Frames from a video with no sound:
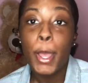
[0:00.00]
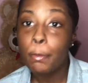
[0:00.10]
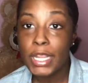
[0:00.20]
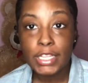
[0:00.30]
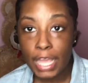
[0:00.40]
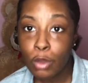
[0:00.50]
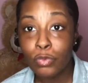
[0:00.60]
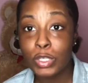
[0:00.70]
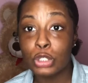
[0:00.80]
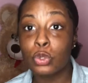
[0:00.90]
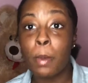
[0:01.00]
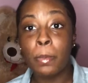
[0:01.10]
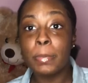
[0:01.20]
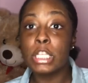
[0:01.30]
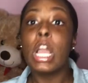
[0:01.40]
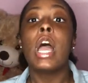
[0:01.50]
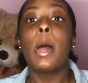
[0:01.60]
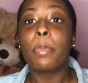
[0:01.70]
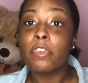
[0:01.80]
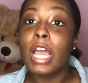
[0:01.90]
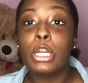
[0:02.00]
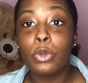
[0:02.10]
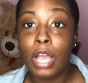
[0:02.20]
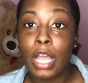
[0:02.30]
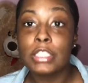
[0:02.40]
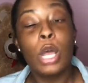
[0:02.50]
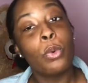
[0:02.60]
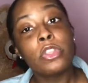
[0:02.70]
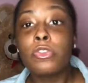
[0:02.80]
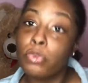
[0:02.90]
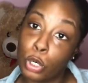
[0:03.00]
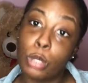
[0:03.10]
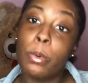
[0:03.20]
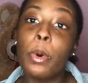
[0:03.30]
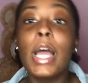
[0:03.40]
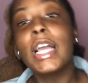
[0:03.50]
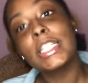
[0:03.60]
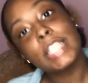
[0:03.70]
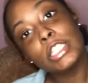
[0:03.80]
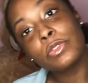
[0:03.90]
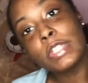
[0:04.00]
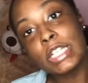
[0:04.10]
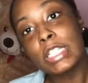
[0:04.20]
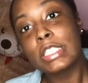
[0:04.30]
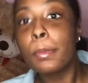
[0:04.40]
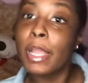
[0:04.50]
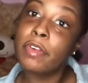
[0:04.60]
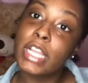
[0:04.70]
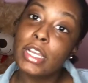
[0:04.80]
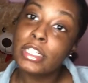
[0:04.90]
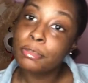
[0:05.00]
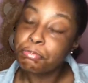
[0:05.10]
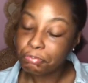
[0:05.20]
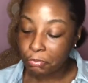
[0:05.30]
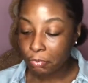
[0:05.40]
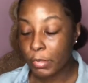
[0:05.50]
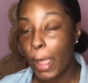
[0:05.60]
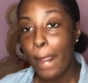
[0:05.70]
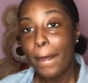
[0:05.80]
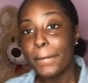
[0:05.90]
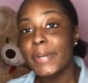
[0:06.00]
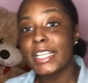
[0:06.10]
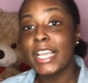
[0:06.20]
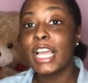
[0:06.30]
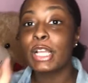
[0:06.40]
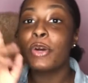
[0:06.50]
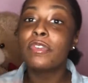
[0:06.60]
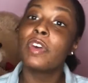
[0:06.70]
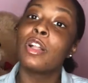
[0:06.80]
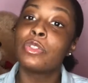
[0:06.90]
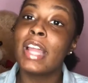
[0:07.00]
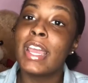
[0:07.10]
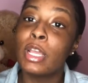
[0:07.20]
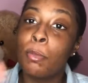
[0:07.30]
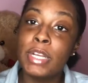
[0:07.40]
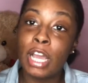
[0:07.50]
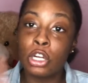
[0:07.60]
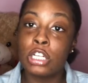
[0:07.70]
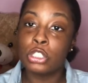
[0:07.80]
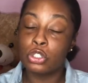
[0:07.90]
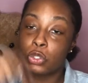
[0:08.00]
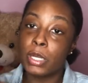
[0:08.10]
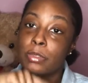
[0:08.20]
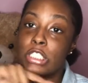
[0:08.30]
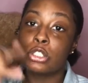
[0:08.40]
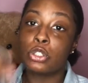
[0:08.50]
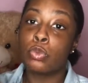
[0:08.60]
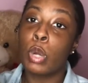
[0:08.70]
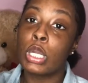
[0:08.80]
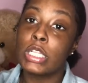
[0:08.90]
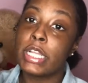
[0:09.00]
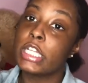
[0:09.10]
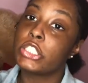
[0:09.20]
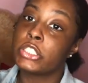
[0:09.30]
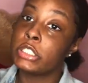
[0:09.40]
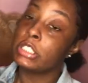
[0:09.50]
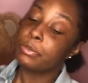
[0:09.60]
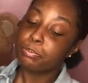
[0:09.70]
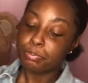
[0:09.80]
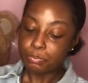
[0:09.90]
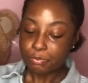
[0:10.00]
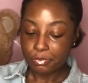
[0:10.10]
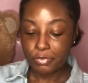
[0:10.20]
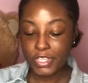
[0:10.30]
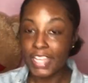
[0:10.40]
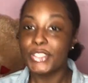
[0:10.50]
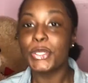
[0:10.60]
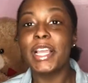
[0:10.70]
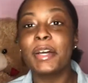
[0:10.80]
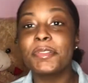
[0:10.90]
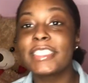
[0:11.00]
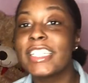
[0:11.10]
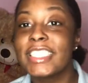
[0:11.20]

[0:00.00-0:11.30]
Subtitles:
make the outfit. So I'm going to be providing you guys with affordable accessories, period. But yeah, go follow that. It'll be down in the description. Two Raw Collections. So yeah, I'm just